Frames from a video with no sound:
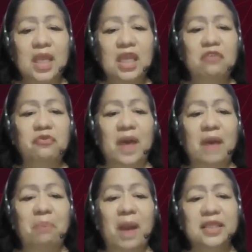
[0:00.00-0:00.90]
If
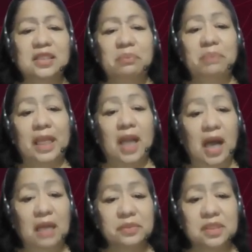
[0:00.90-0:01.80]
a party
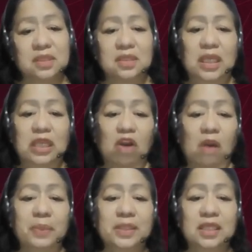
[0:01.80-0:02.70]
becomes
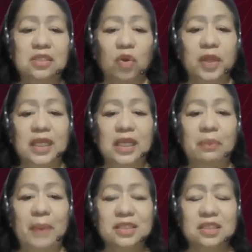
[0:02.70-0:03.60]
incompetent or
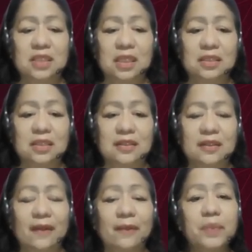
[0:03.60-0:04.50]
incapacitated,
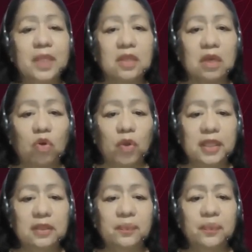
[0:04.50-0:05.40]
the
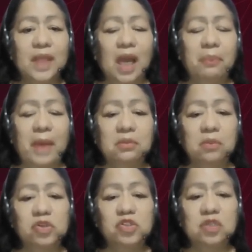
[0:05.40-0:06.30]
court, upon
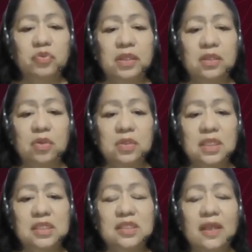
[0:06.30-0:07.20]
motion with
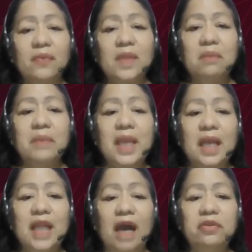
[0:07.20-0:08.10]
notice, may
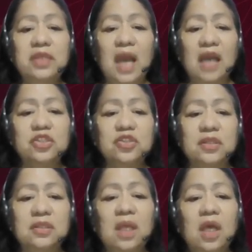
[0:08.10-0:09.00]
allow the
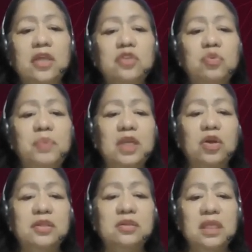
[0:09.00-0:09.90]
action to be
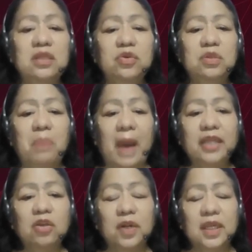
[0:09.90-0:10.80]
continued
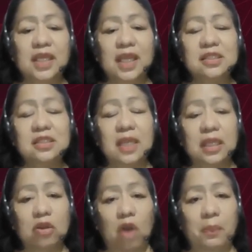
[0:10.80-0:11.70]
by or against the
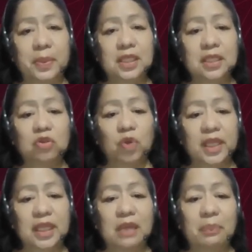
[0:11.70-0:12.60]
incompetent or
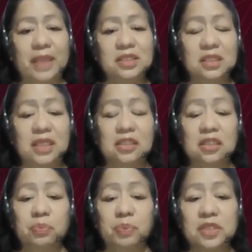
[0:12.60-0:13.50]

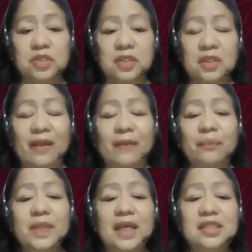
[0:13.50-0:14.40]
incapacitated person
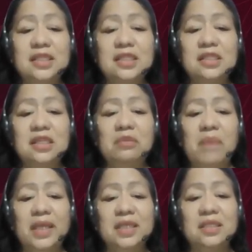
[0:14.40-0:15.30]
assisted
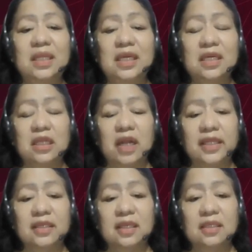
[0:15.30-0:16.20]
by his legal
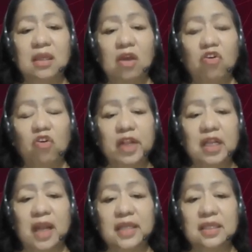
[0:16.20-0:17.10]
guardian or
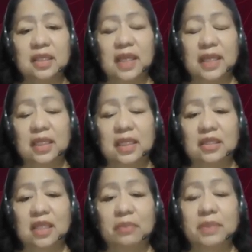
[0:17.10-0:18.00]
guardian ad
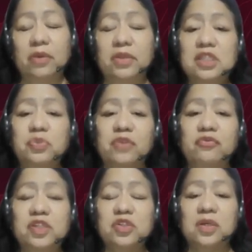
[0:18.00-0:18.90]
litem. Now, this
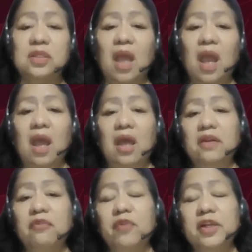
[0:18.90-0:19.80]
provision
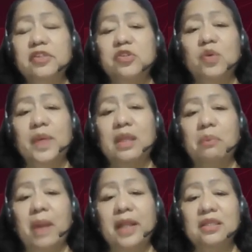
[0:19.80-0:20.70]
refers to when a
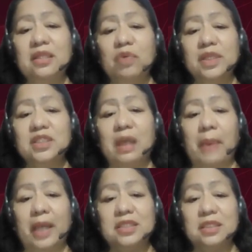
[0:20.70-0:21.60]
party was
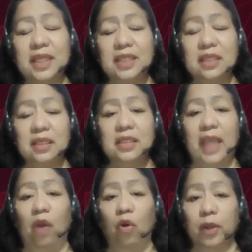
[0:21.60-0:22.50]
capacitated
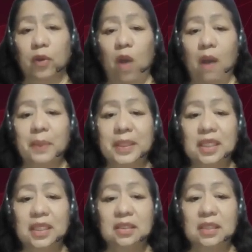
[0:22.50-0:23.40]
or
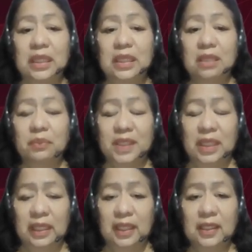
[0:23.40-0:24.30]
competent in the
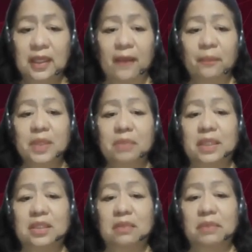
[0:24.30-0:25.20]
beginning,
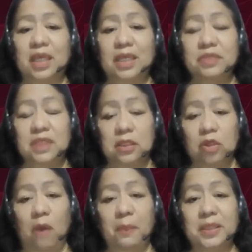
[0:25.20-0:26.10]
but he becomes
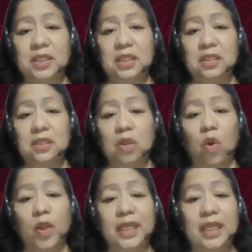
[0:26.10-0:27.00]
incompetent
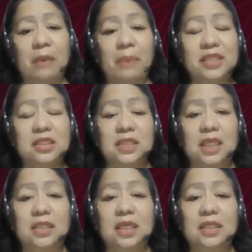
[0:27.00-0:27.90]
or
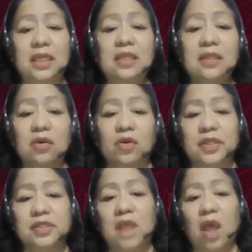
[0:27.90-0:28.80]
incapacitated in the
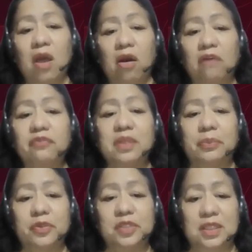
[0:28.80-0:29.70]
course of the
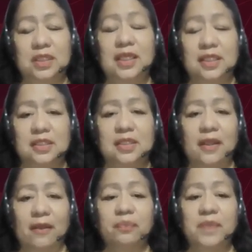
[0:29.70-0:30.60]
proceedings.
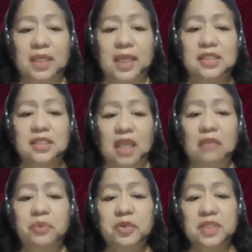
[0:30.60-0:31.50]
The case
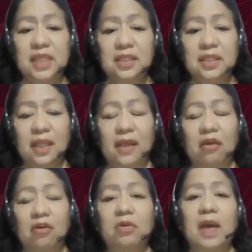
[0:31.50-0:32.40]
can proceed
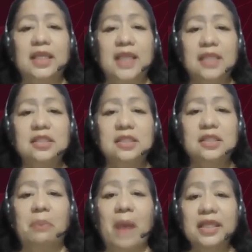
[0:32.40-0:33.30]
against
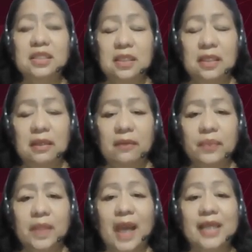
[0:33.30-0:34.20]
the party
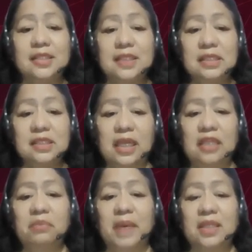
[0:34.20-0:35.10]

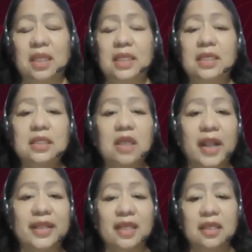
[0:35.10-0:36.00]
assisted by the legal
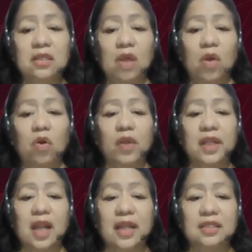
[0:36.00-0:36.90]
guardian or
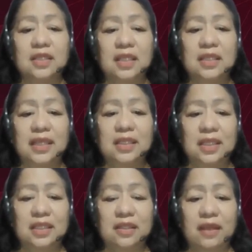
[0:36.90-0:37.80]
guardian ad
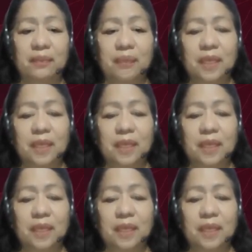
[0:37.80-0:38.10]
litem.